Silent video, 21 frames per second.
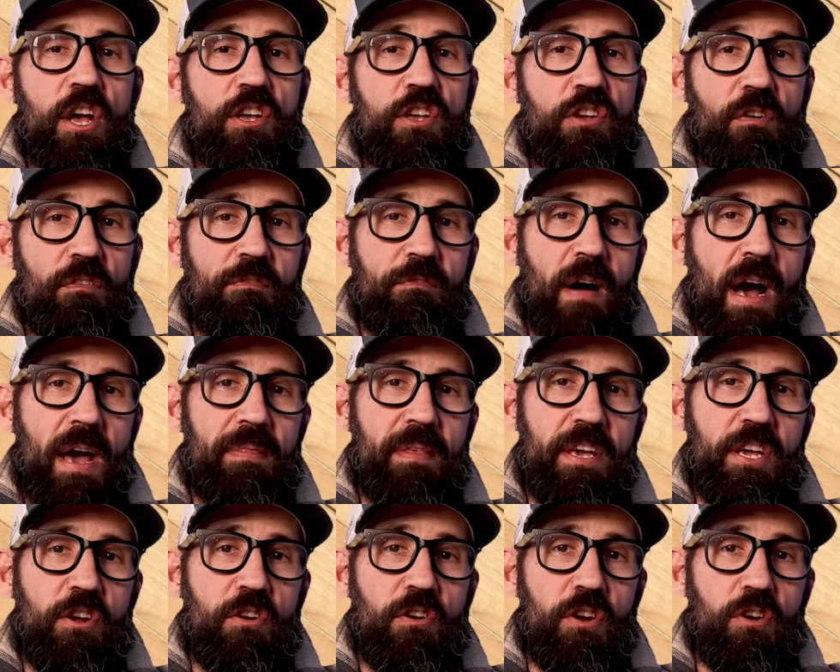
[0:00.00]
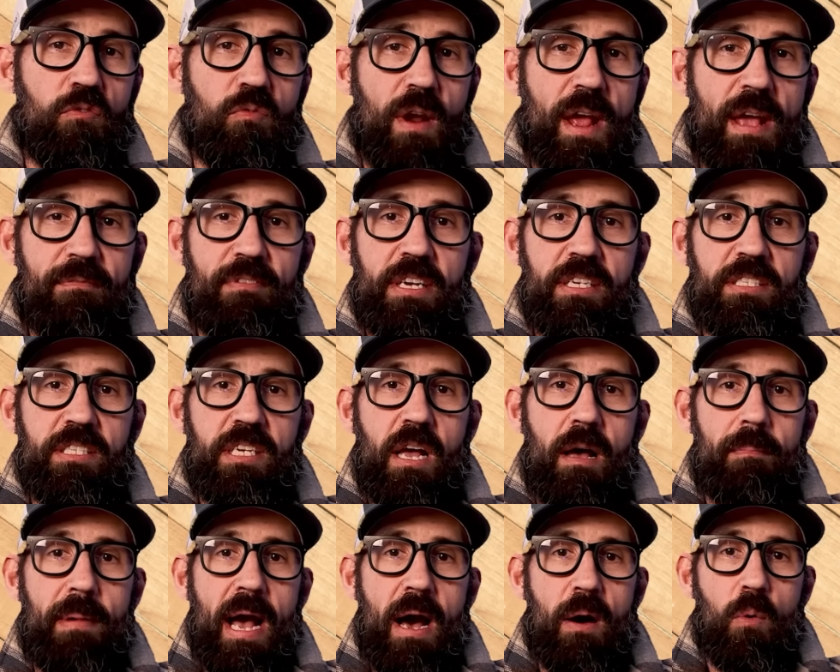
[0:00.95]
You'll find that your engravings
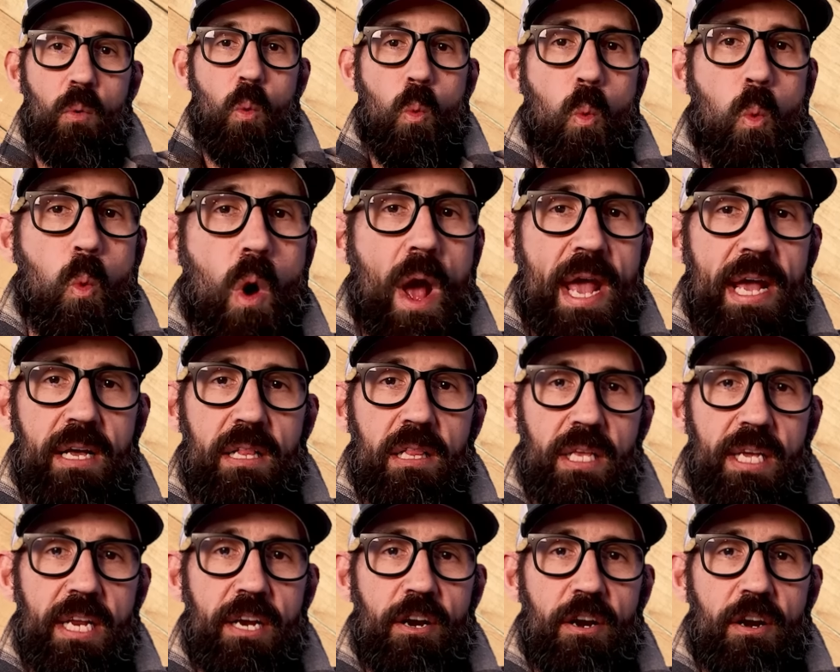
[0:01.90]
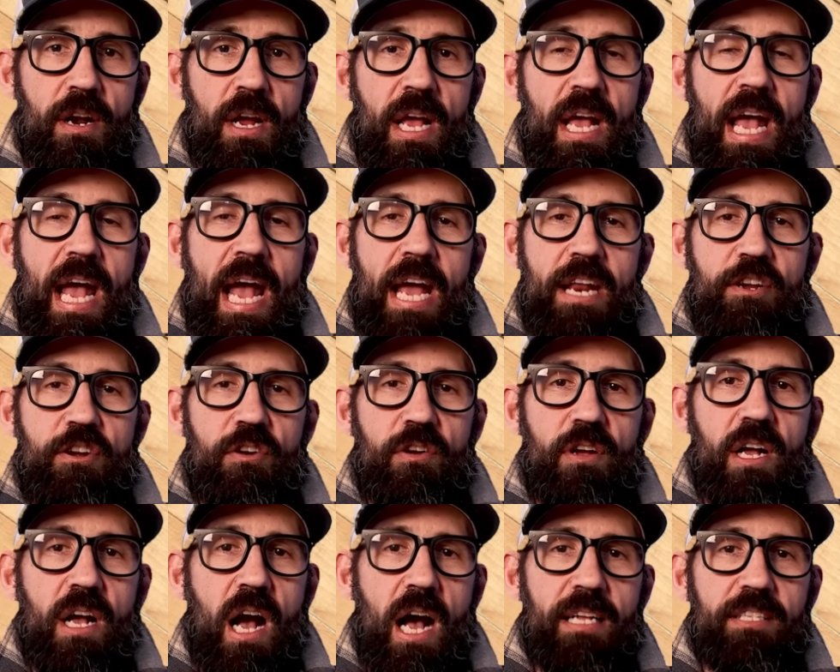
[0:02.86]
come out way cleaner and your
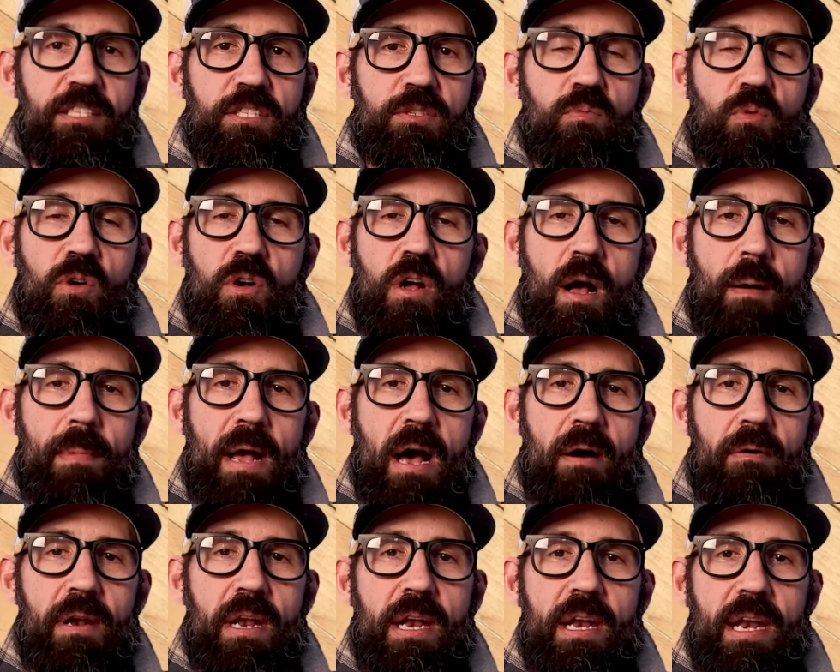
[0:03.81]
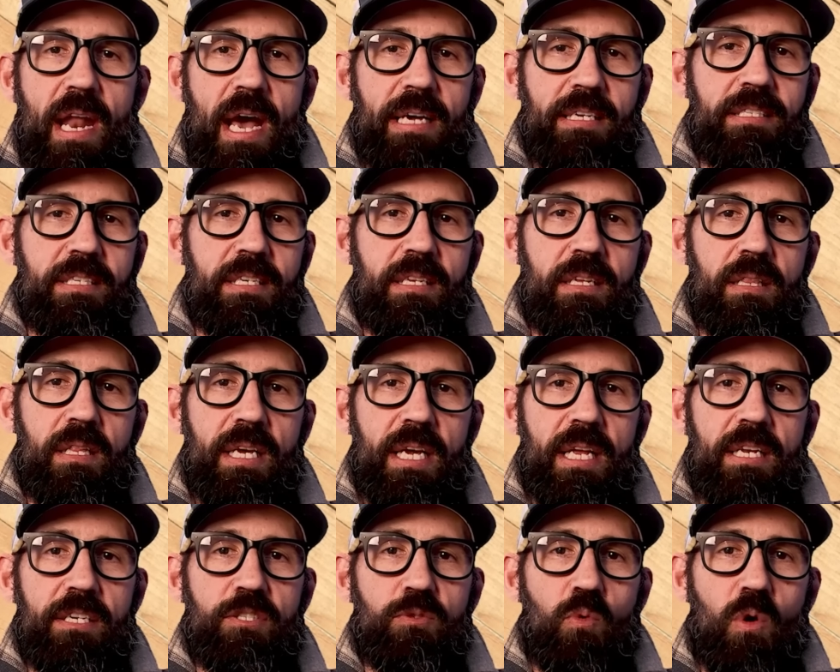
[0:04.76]
cuts will come out nice and
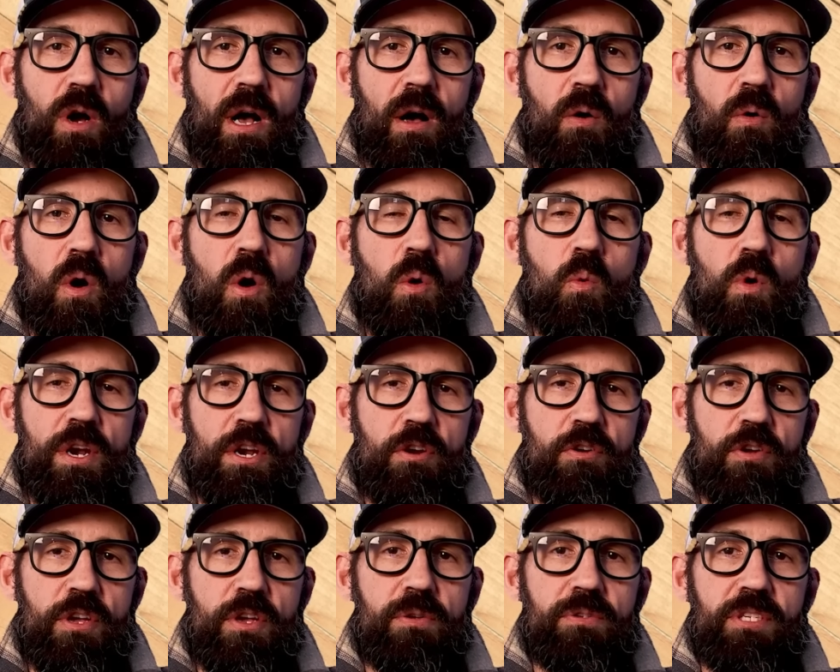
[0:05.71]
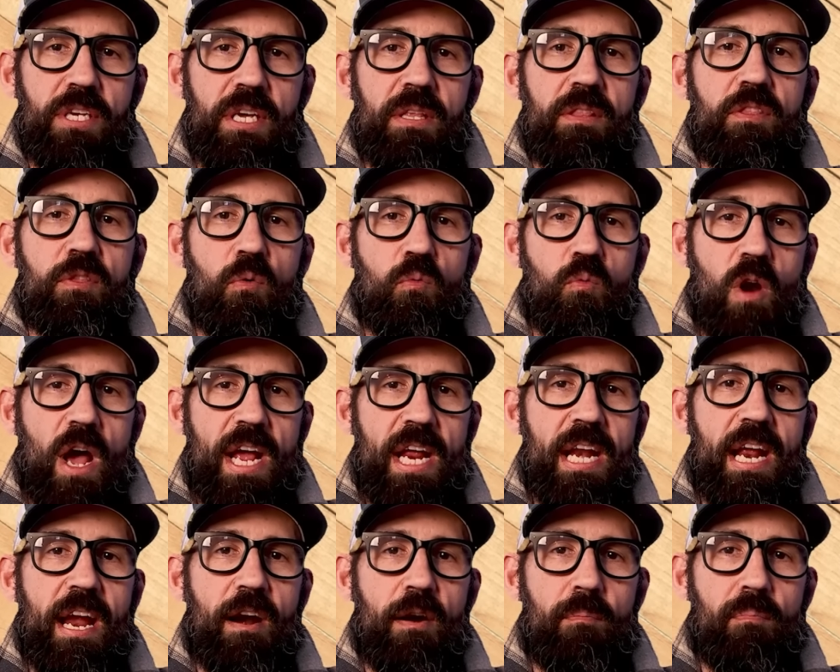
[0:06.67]
clean as well when you're using the
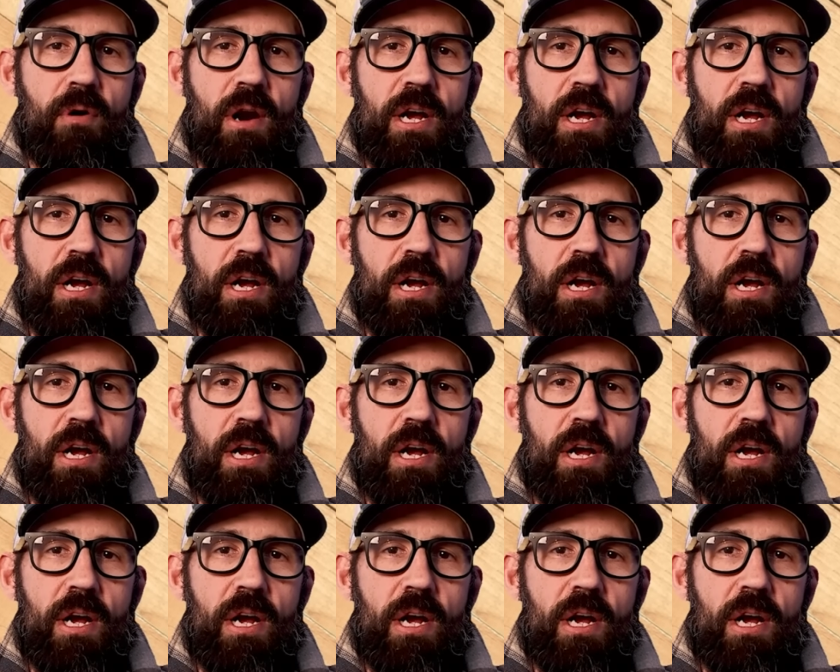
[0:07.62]
right air